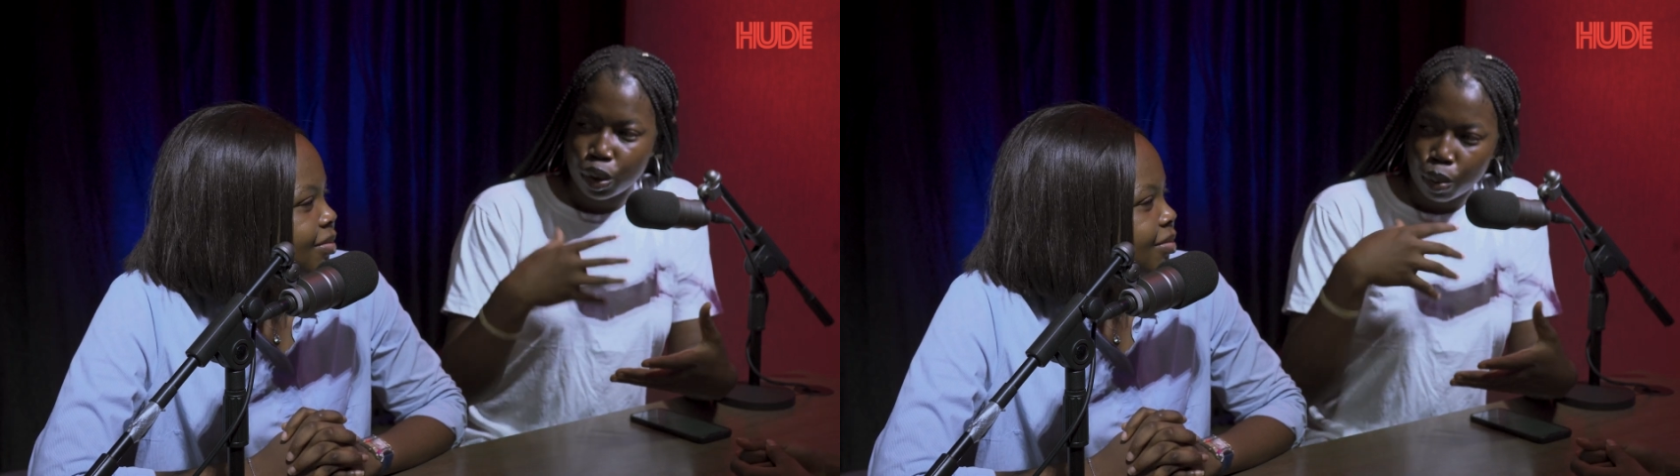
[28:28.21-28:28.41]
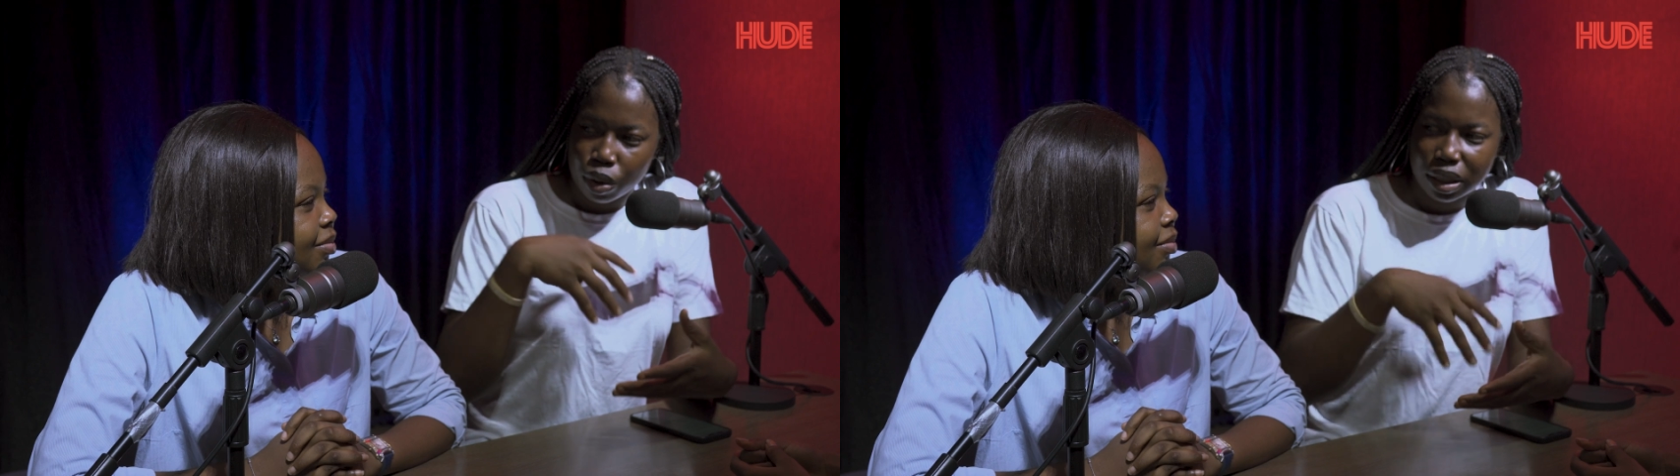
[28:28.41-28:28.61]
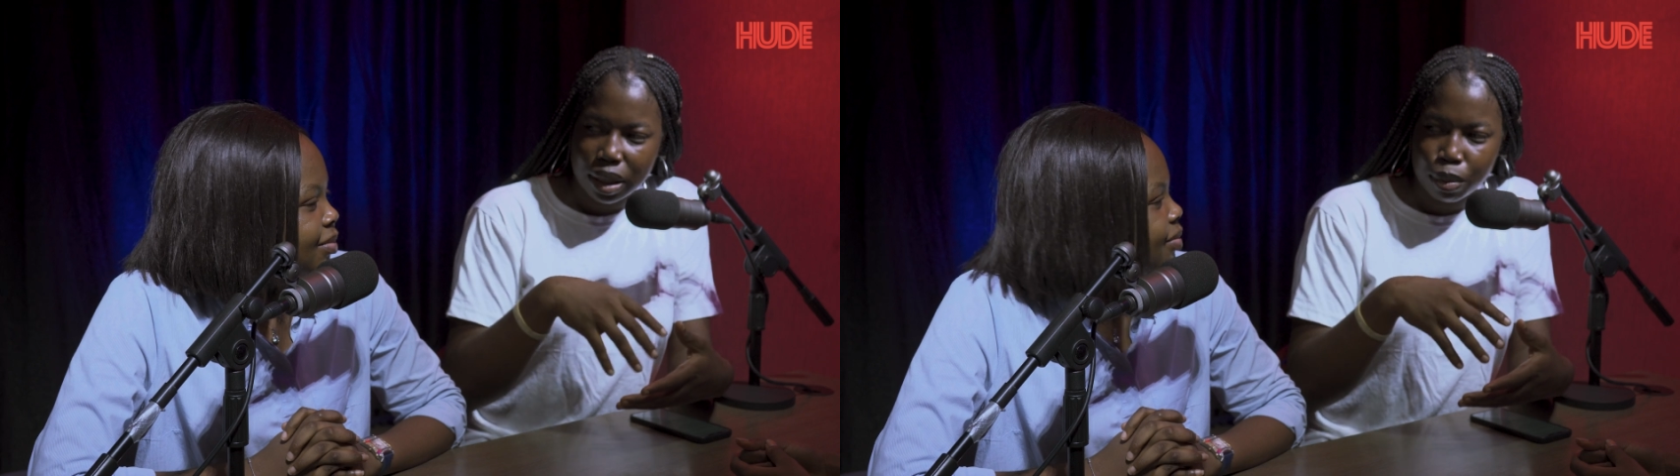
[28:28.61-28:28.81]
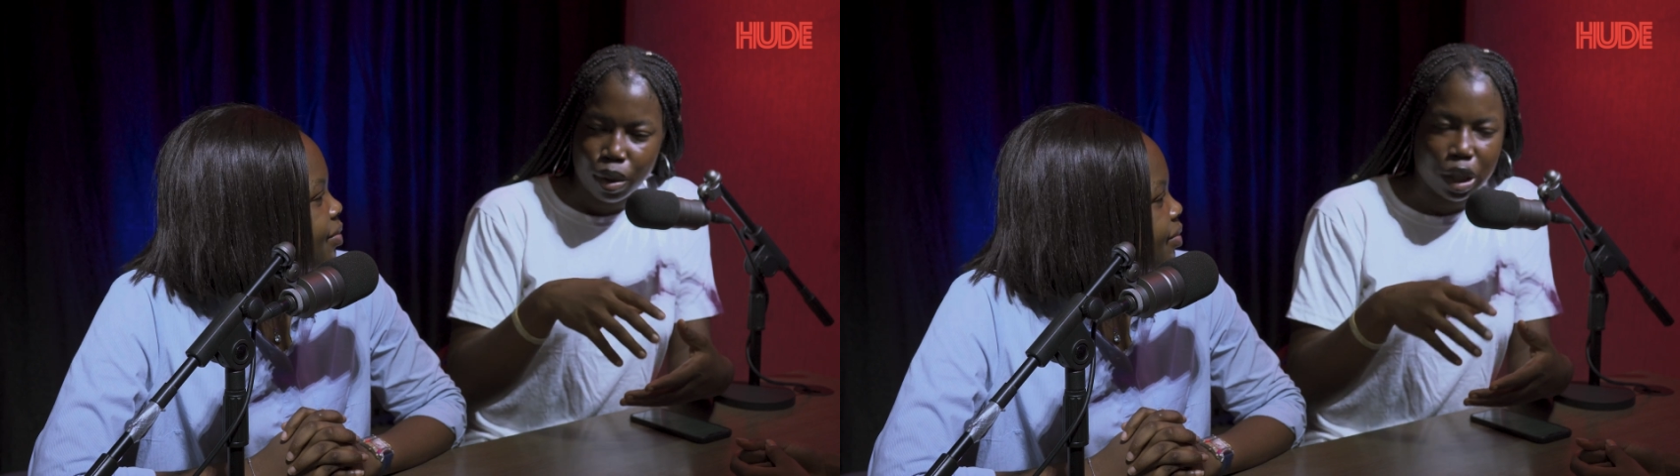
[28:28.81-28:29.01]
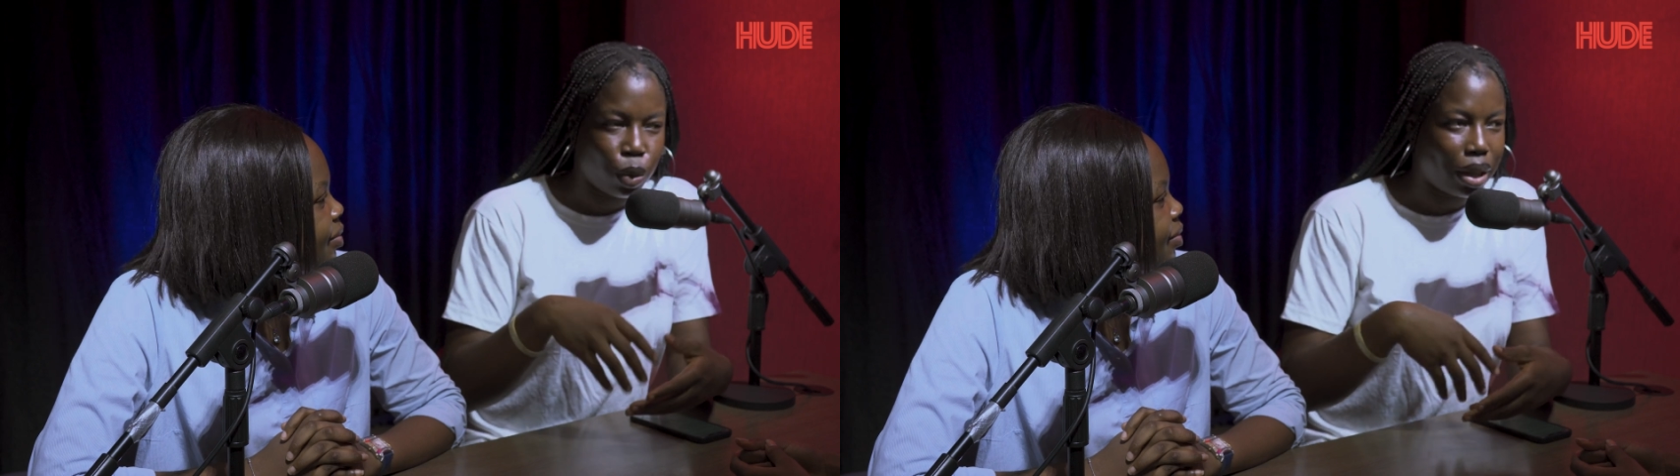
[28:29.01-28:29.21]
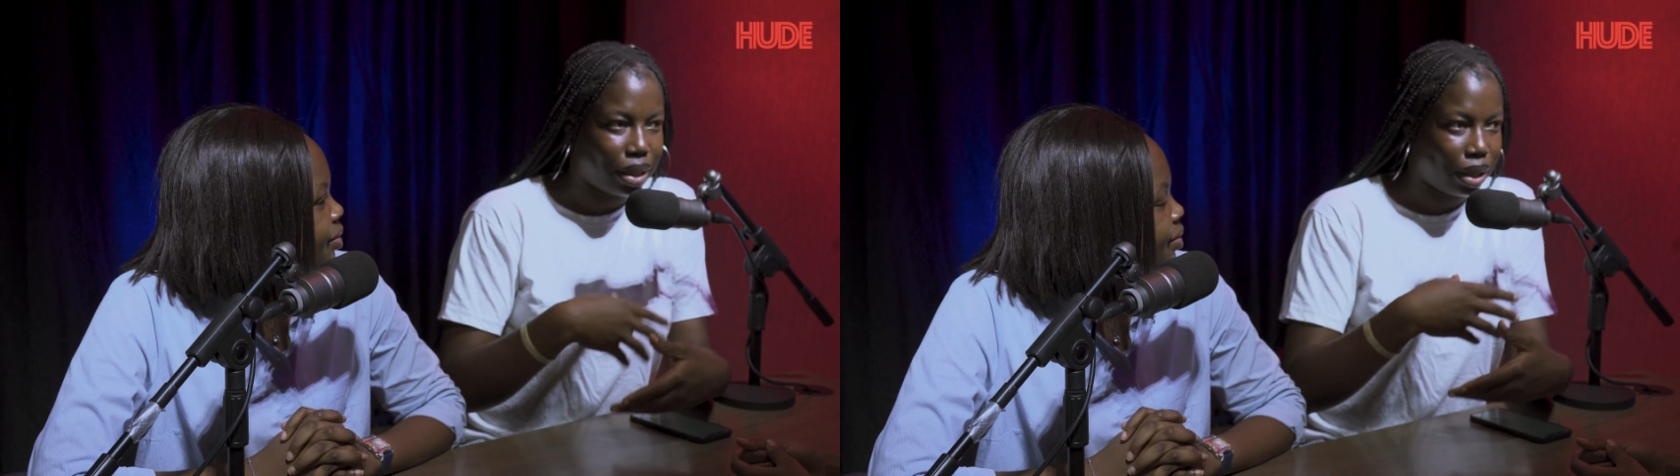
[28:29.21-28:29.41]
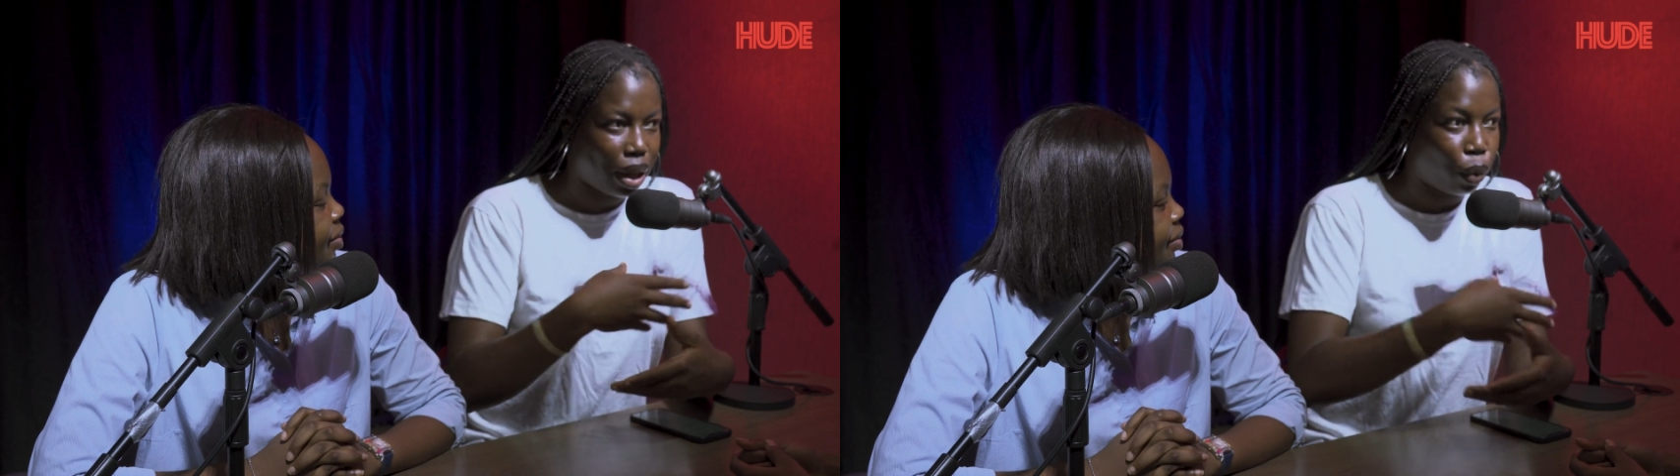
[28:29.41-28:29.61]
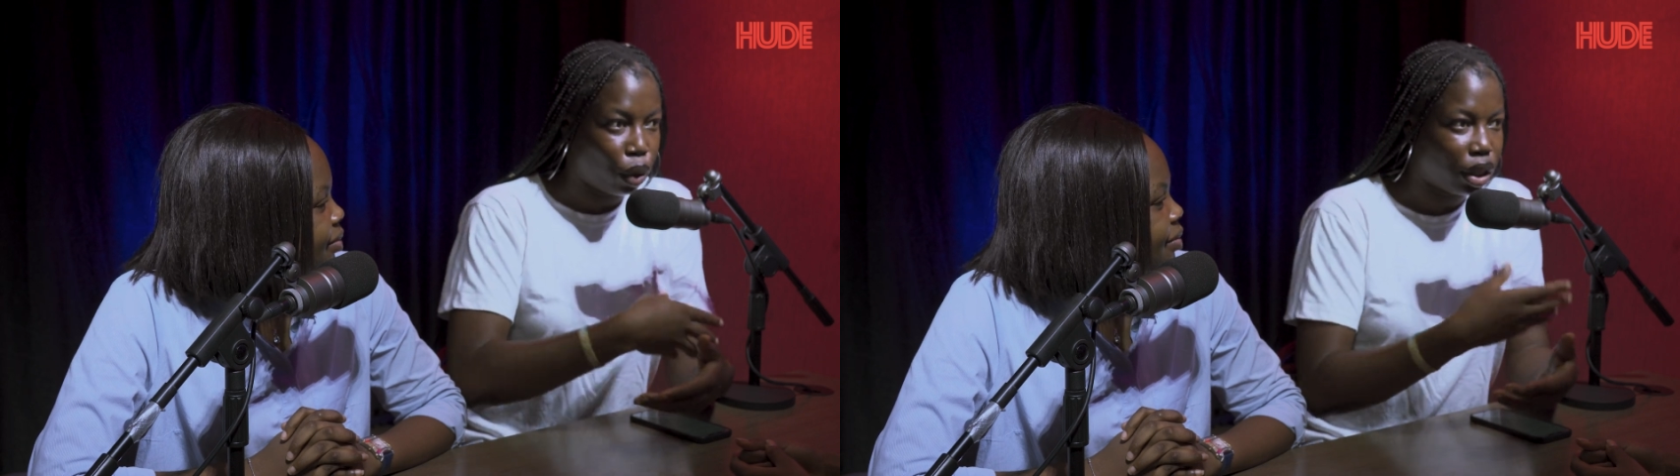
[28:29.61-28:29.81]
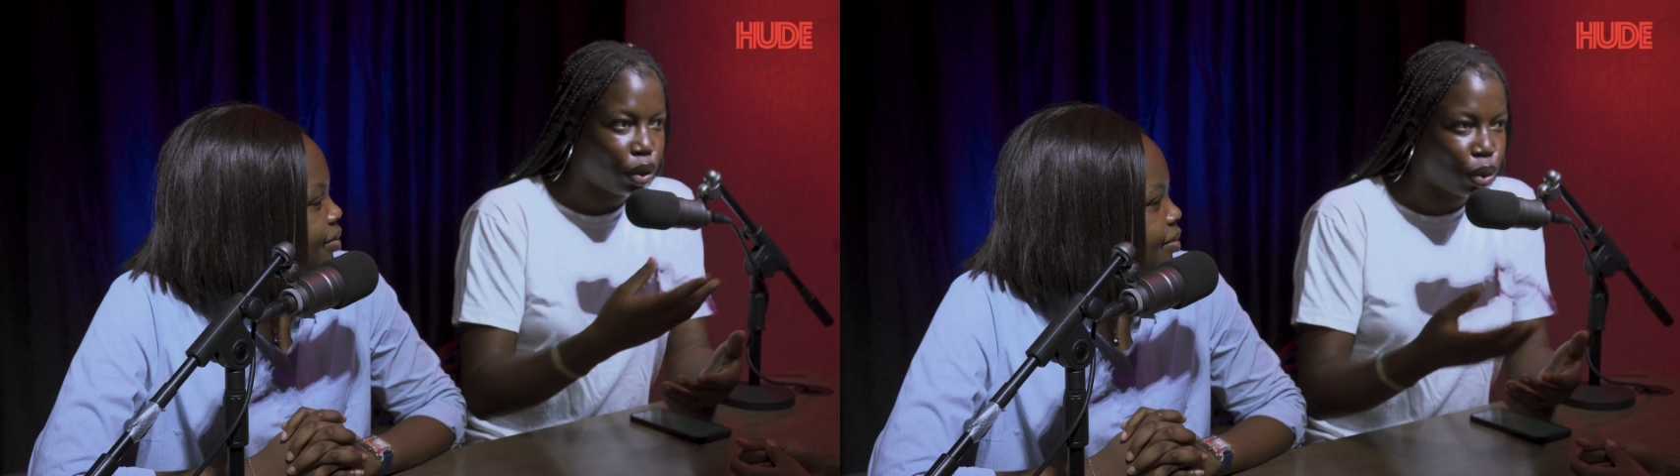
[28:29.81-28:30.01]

towards them too, as well as what they